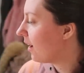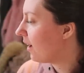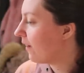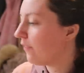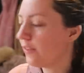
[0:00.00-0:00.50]

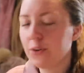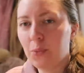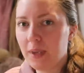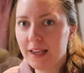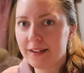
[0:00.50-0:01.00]
a few
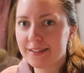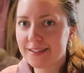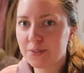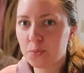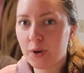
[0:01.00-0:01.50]

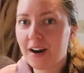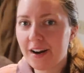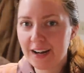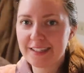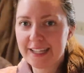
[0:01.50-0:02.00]
weeks
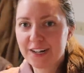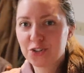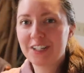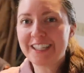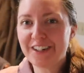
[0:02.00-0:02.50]
where it's
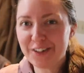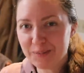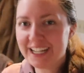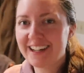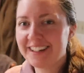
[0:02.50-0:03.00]
actually cleared and
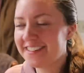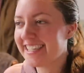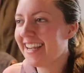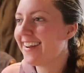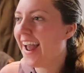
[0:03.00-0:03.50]
we can use
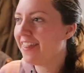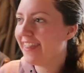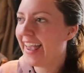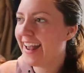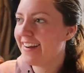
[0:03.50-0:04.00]
it and
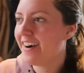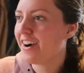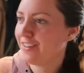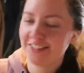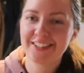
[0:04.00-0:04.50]
then
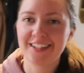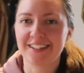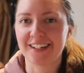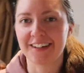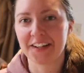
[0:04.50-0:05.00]
harvest
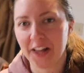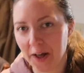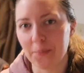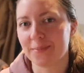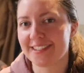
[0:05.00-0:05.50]
season
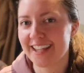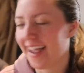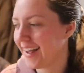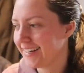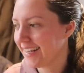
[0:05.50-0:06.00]
comes
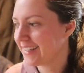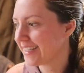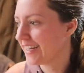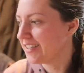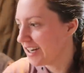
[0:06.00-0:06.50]
and it's
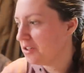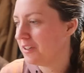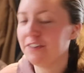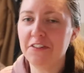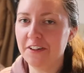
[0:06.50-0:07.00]

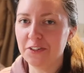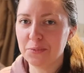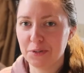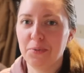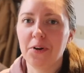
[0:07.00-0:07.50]
continually filled
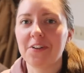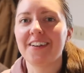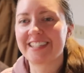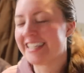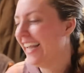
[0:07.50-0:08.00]
with
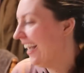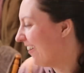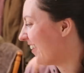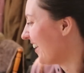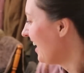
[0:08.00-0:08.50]
produce.
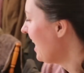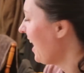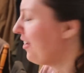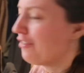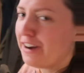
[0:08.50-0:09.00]
I
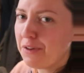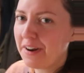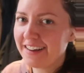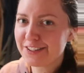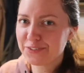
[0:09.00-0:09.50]
don't know if
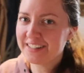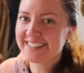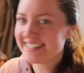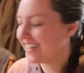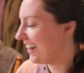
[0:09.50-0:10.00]
anyone else
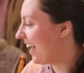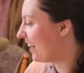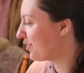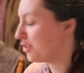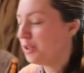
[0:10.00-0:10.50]
runs into that
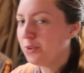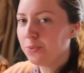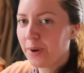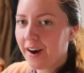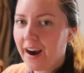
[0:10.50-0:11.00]
issue
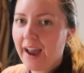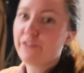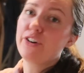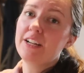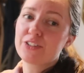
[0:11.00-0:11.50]
where
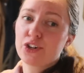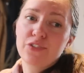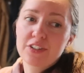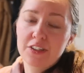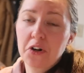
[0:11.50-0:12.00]
every
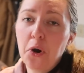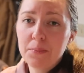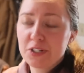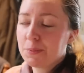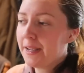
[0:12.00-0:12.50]
surface in their
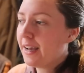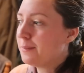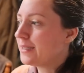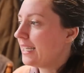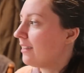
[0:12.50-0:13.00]
home just
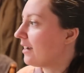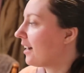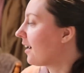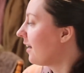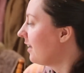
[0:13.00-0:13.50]
becomes
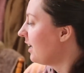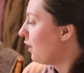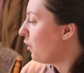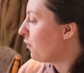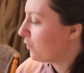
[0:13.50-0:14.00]
either
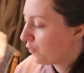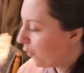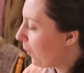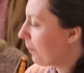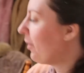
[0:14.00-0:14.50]

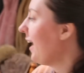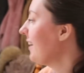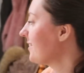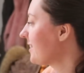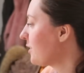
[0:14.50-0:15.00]
for
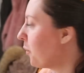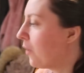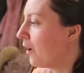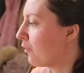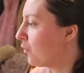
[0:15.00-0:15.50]
plants
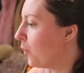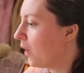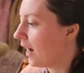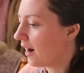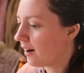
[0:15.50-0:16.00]
or
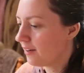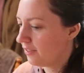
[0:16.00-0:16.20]
for